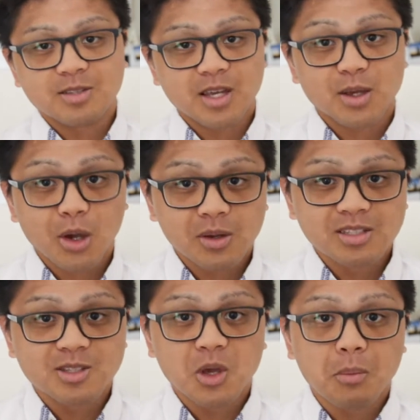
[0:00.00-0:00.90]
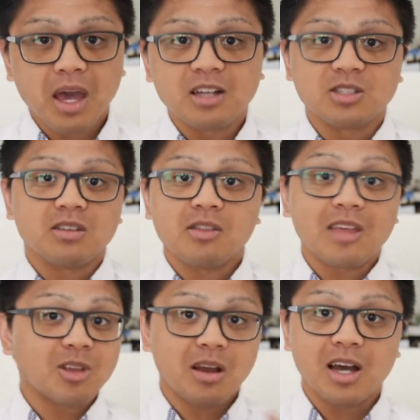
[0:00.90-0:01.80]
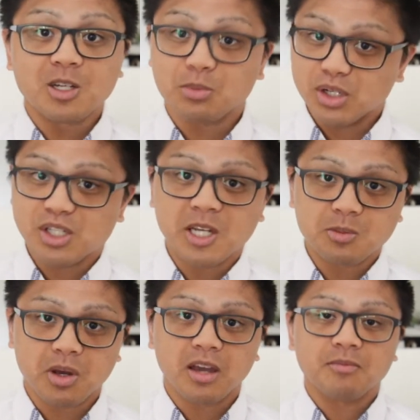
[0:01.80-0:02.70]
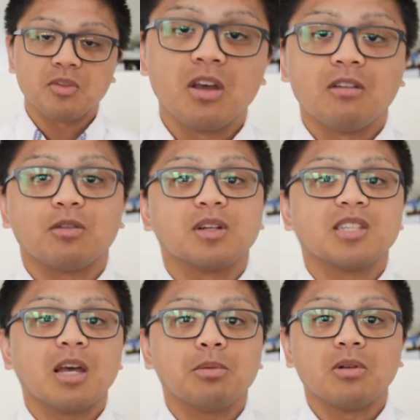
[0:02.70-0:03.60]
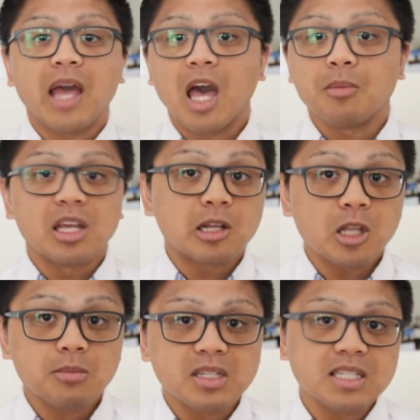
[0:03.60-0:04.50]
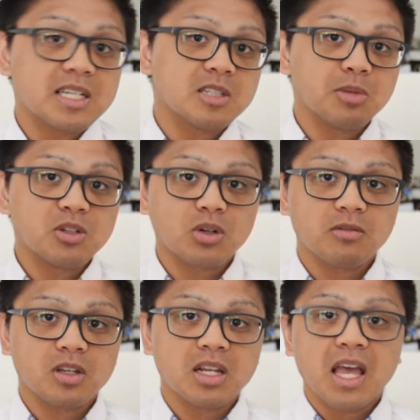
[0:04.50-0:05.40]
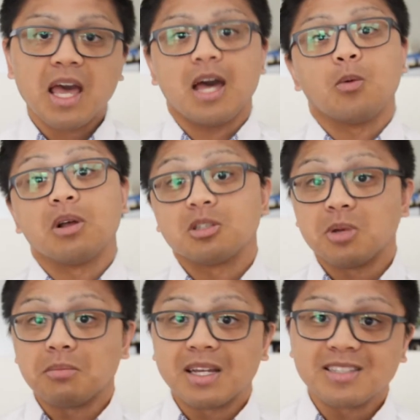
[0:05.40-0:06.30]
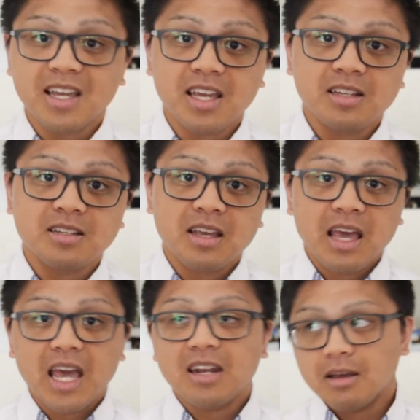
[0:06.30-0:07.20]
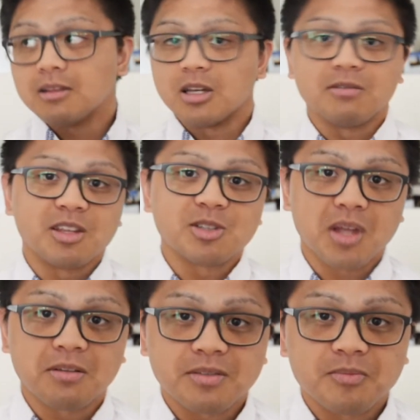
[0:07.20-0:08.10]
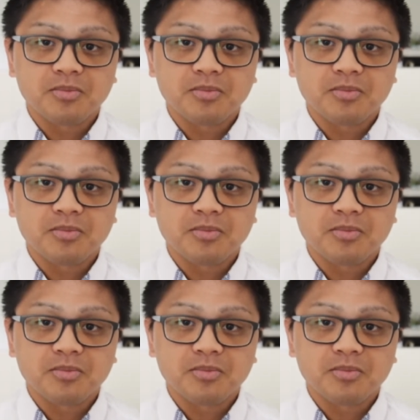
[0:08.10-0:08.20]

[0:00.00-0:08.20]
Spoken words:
that go into the amount that the car depreciates by. For example, how many kilometers it has been driven, how well it's been maintained, and a lot of other stuff.